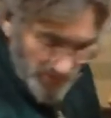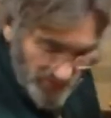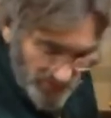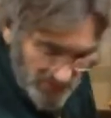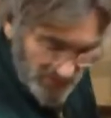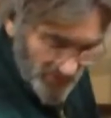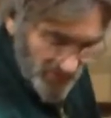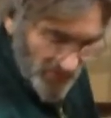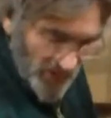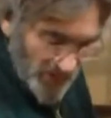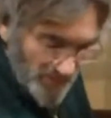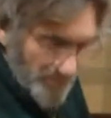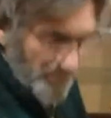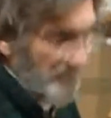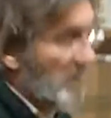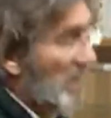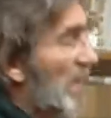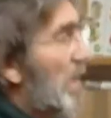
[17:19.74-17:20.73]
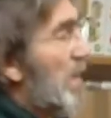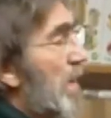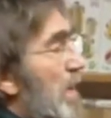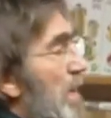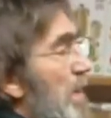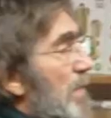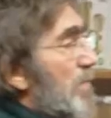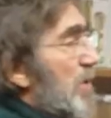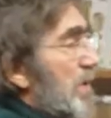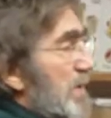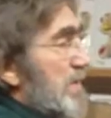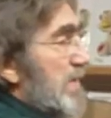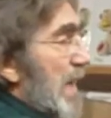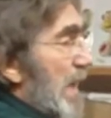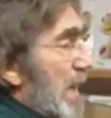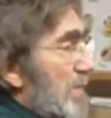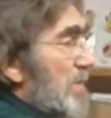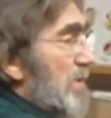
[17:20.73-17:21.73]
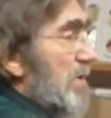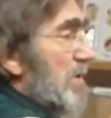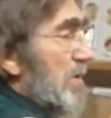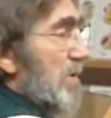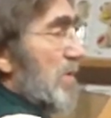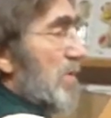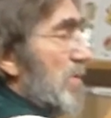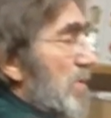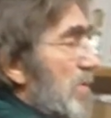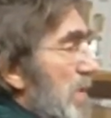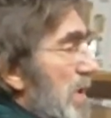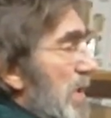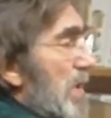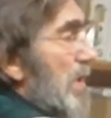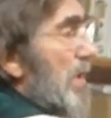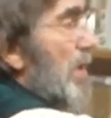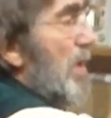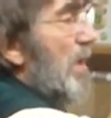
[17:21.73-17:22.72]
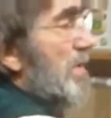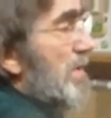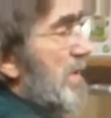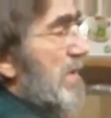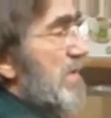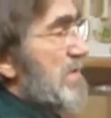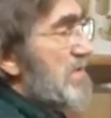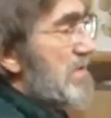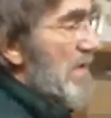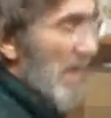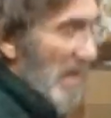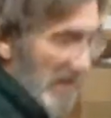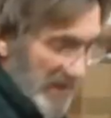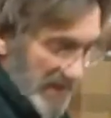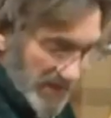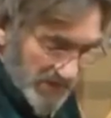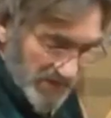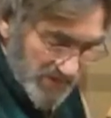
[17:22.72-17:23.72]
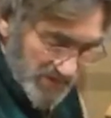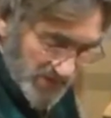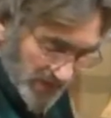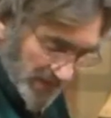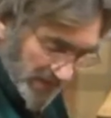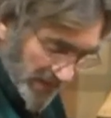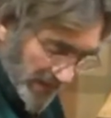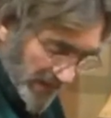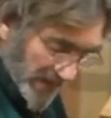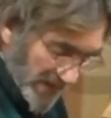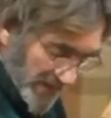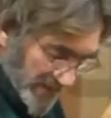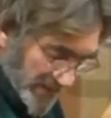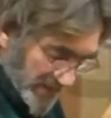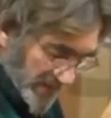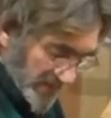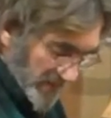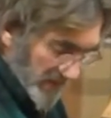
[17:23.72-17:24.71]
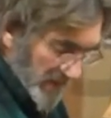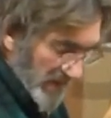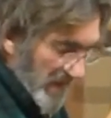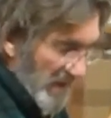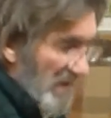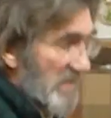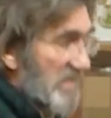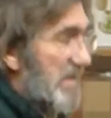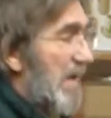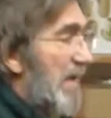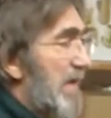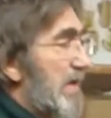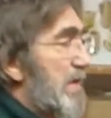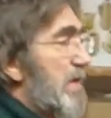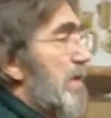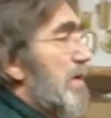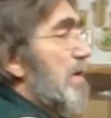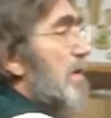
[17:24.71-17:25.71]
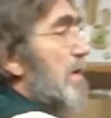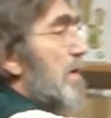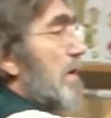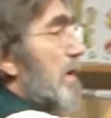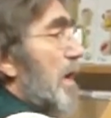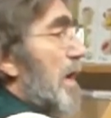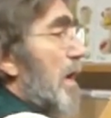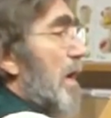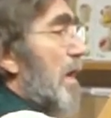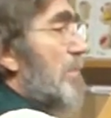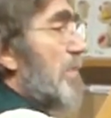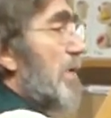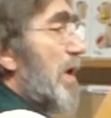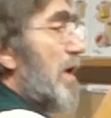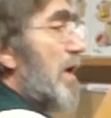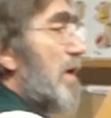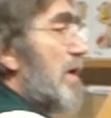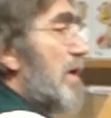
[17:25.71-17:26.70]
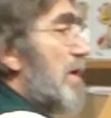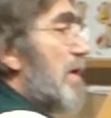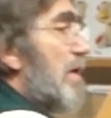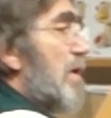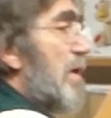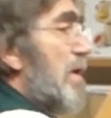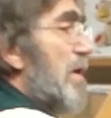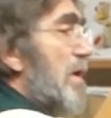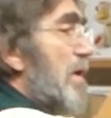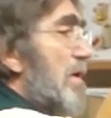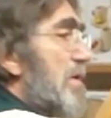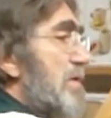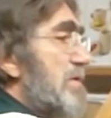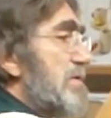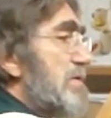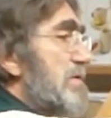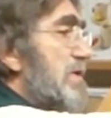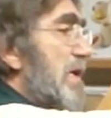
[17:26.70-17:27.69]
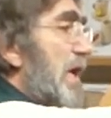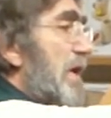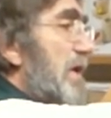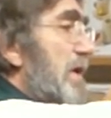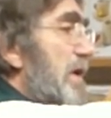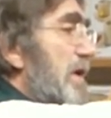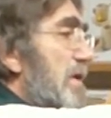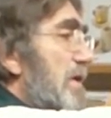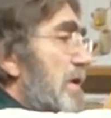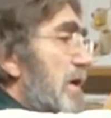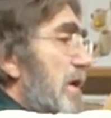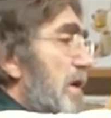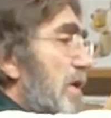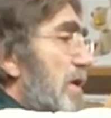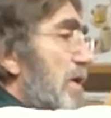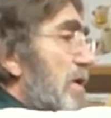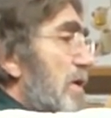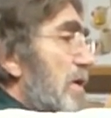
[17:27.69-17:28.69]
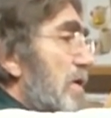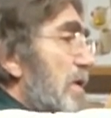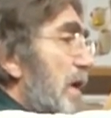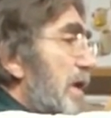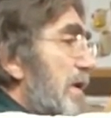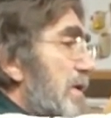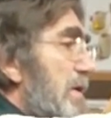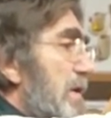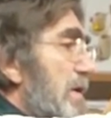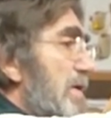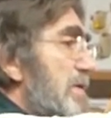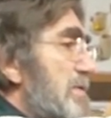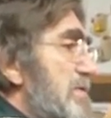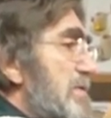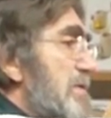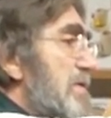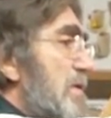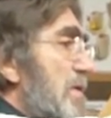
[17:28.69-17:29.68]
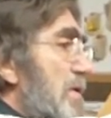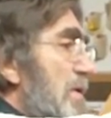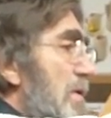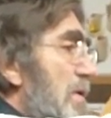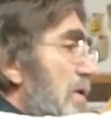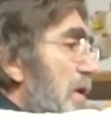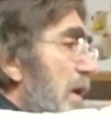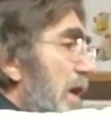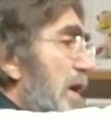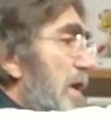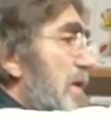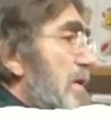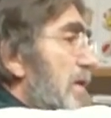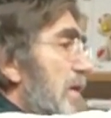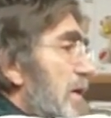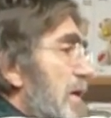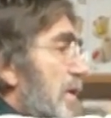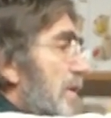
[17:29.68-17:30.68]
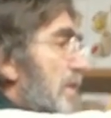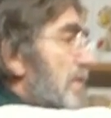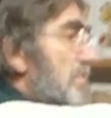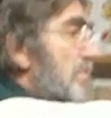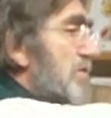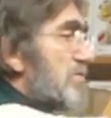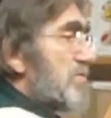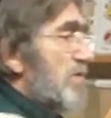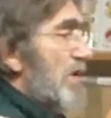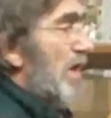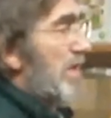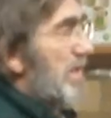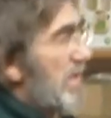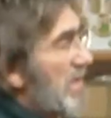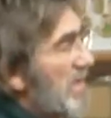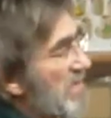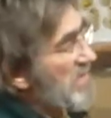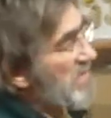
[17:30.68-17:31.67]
first of all put a dab of glue on the inside edge like that. Take a plug, set it into here like this. Okay, just try to get it